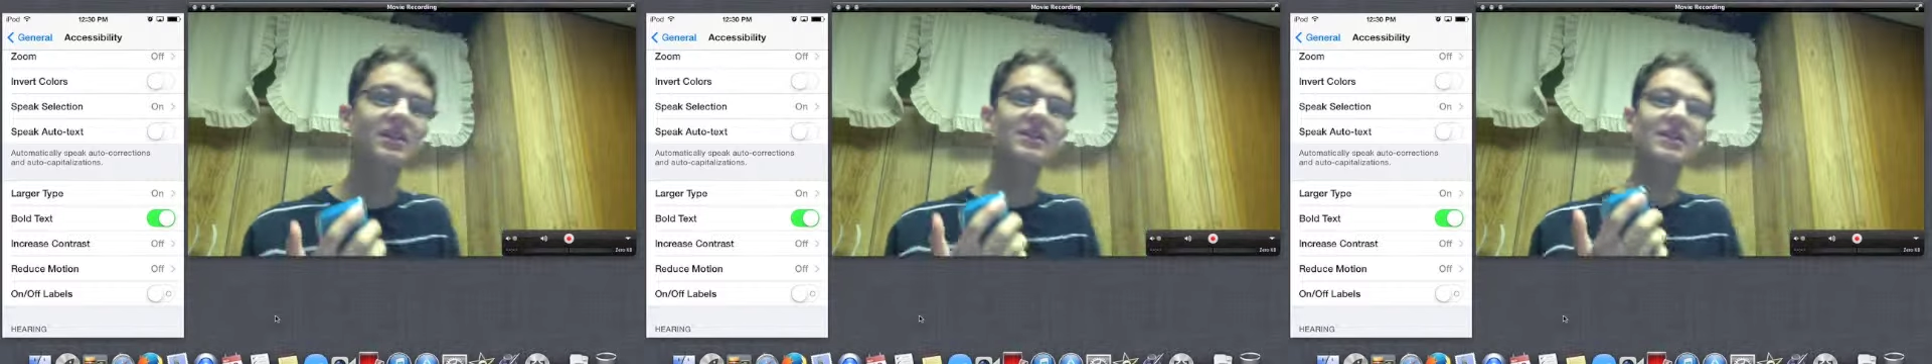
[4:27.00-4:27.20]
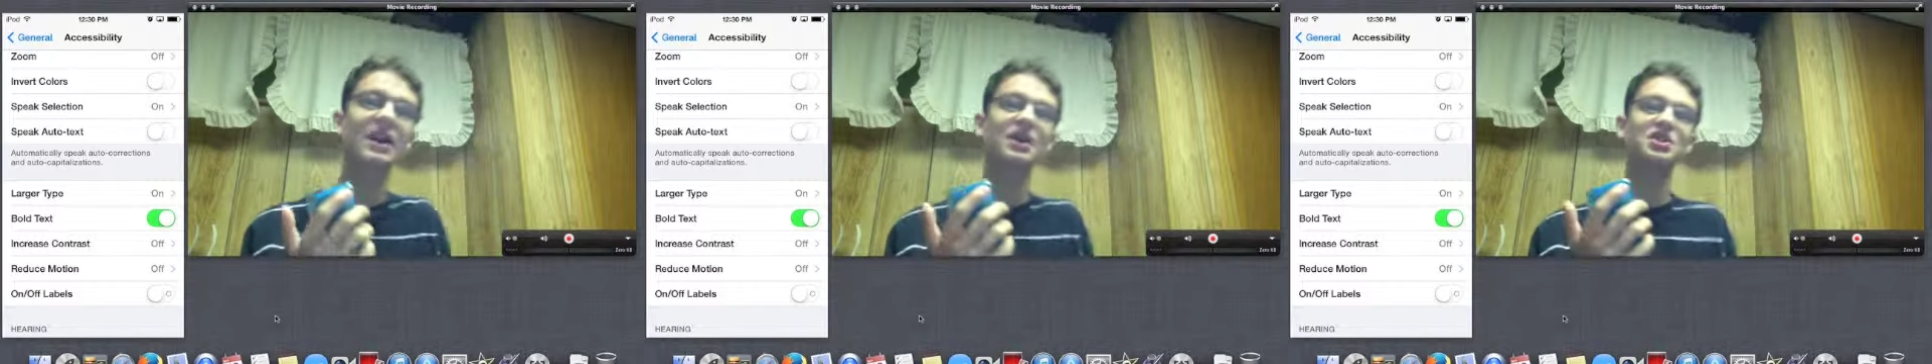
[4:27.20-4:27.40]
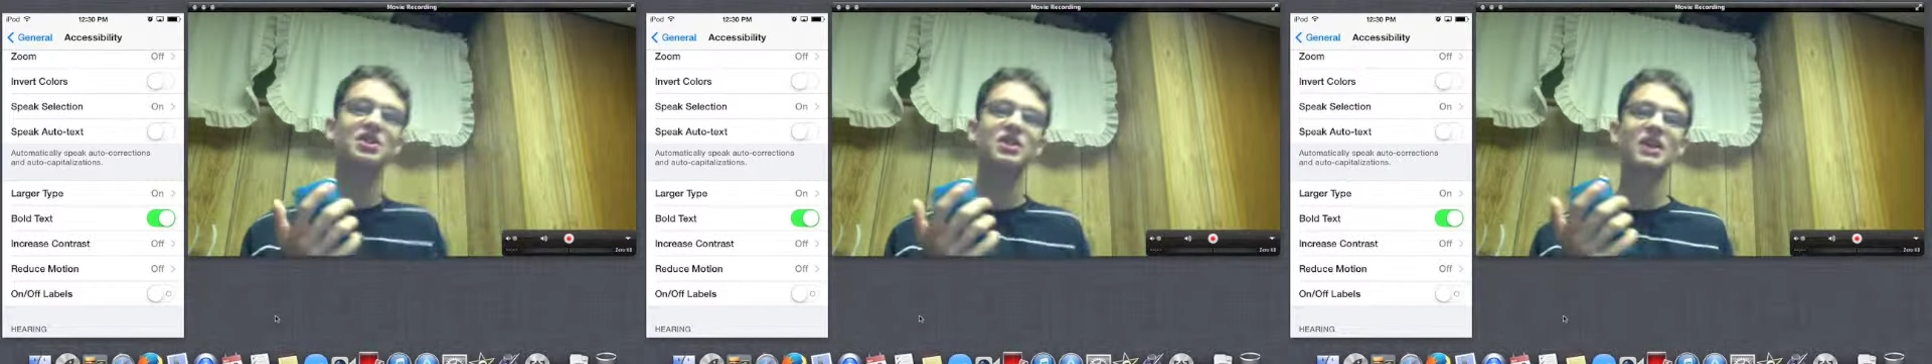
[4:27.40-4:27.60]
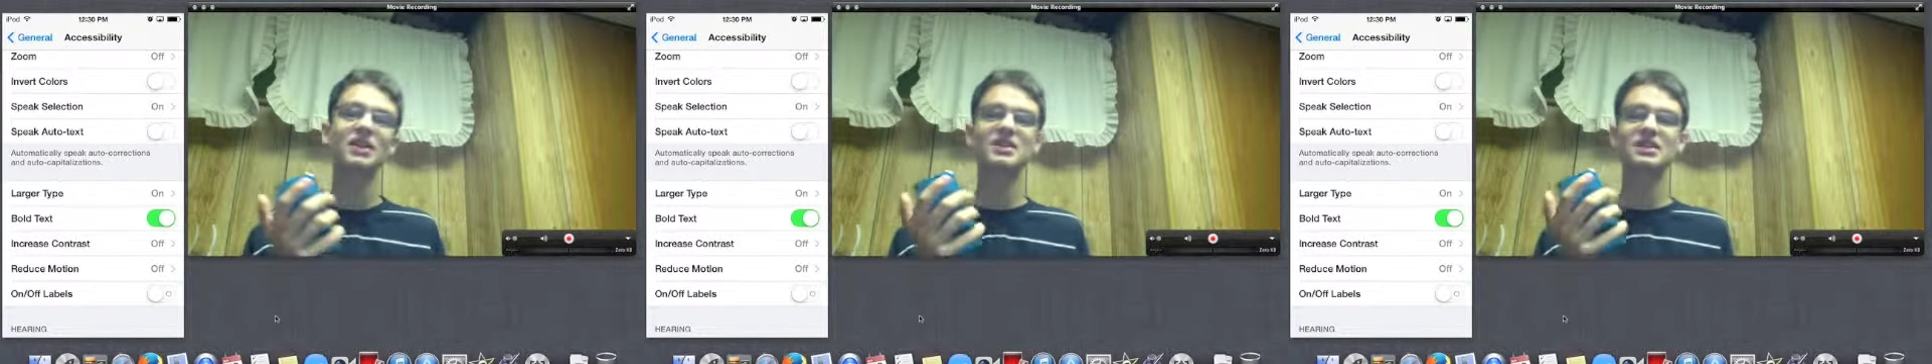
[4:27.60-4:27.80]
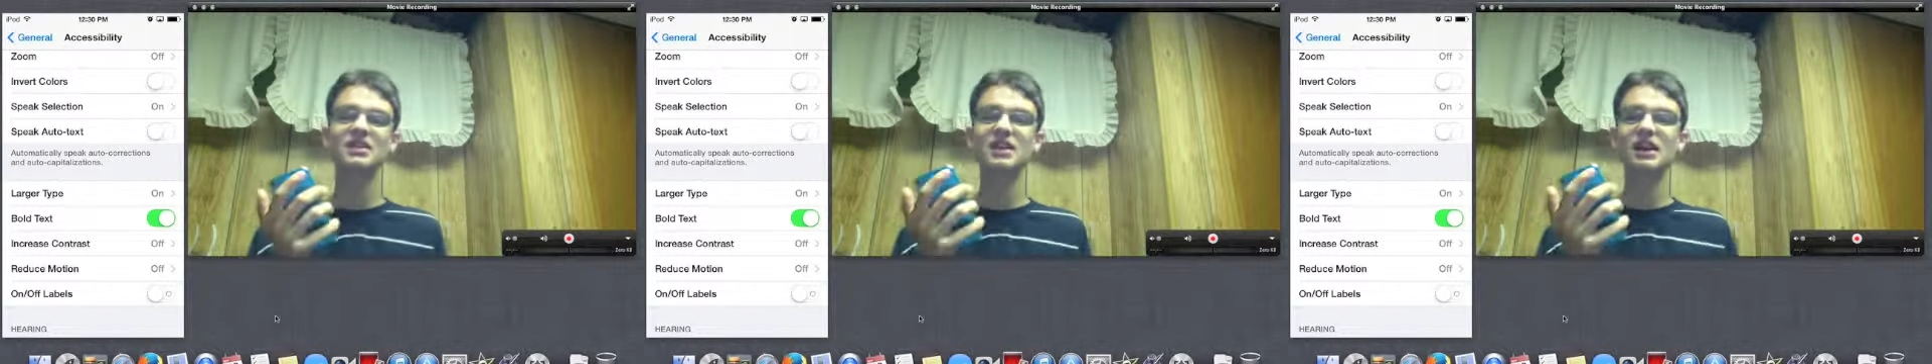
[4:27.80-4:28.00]
actually, it's
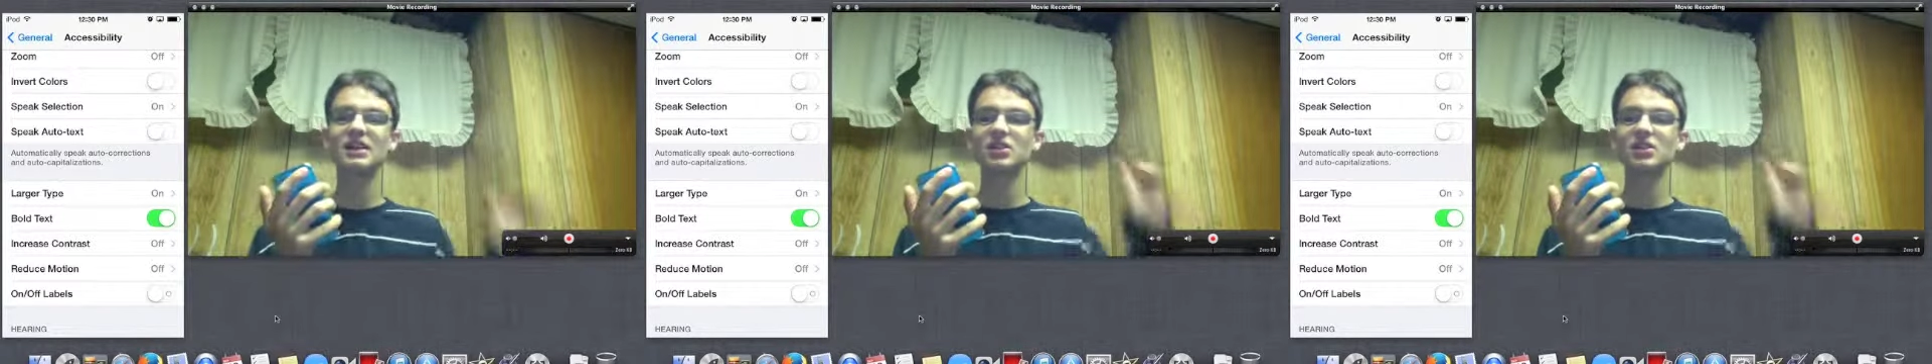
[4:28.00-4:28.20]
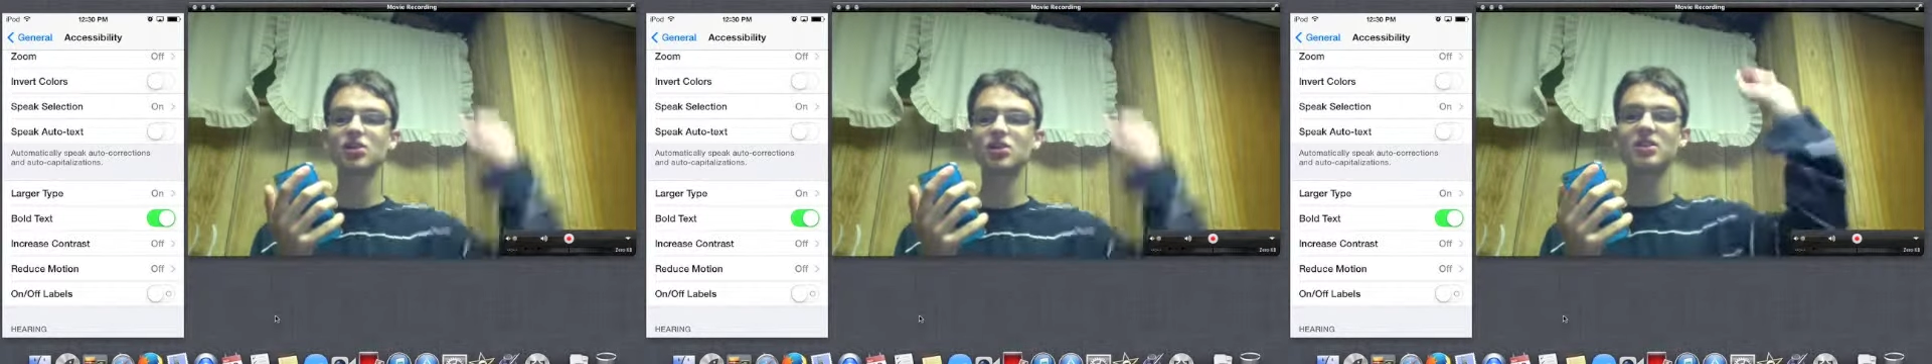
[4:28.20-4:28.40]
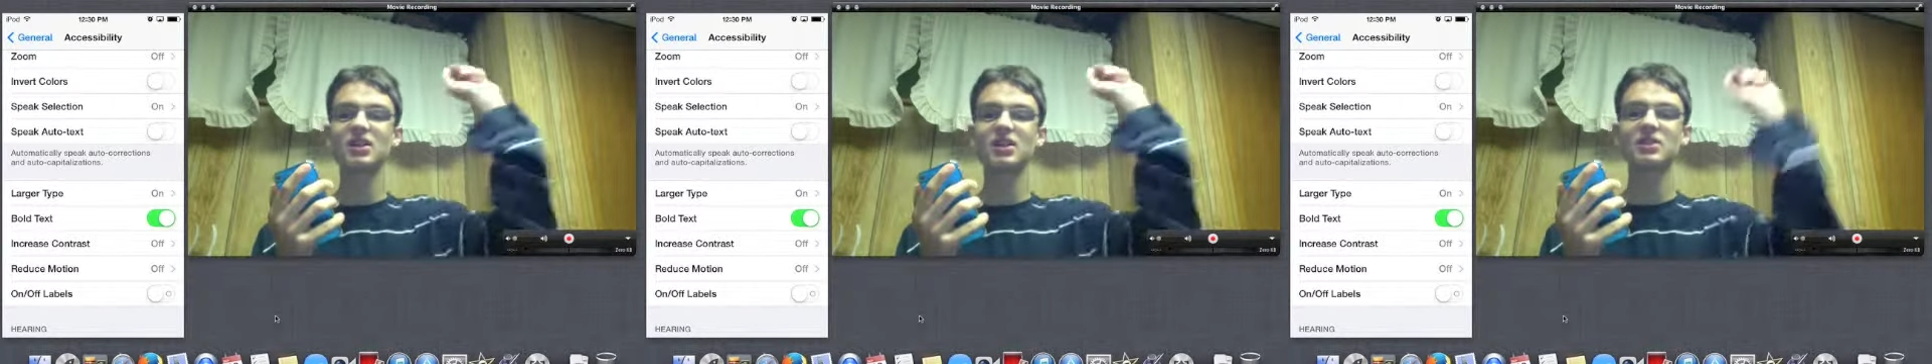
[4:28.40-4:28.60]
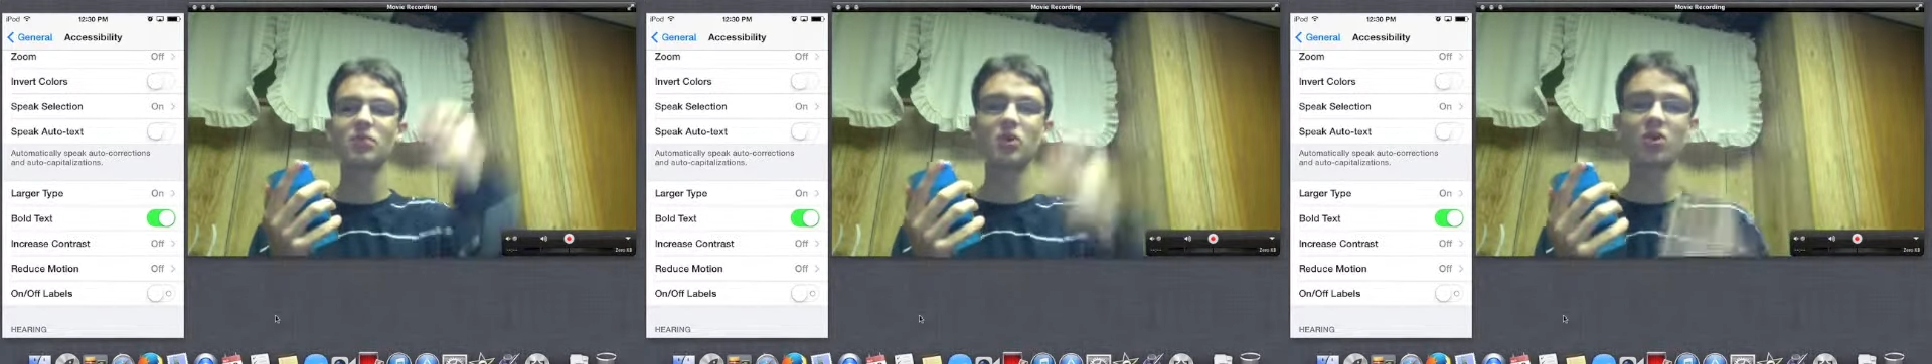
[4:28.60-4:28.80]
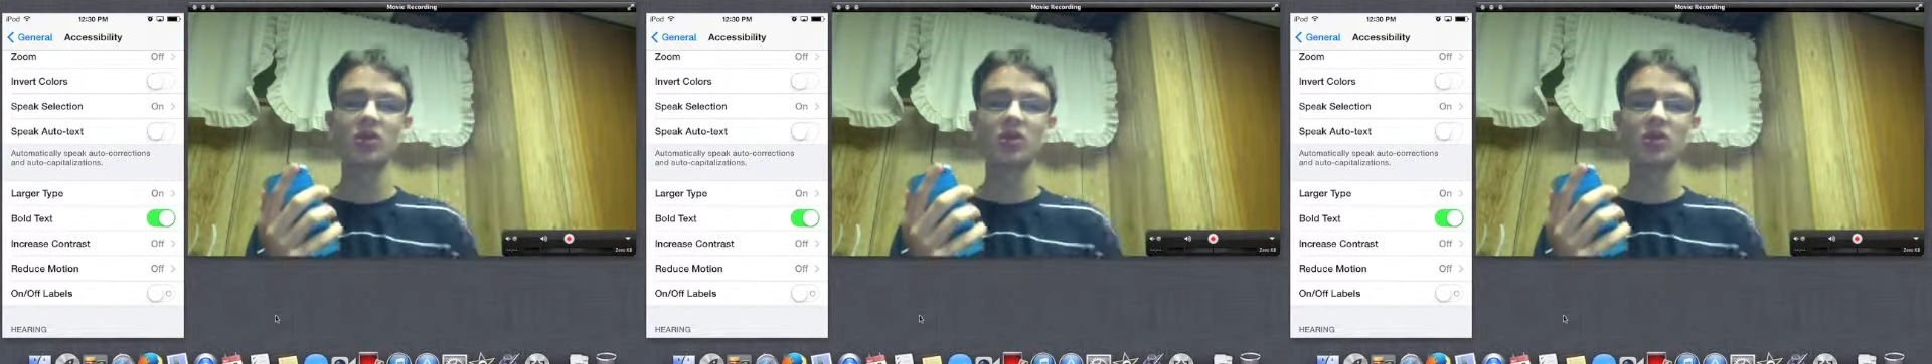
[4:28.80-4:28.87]
not usually this bold.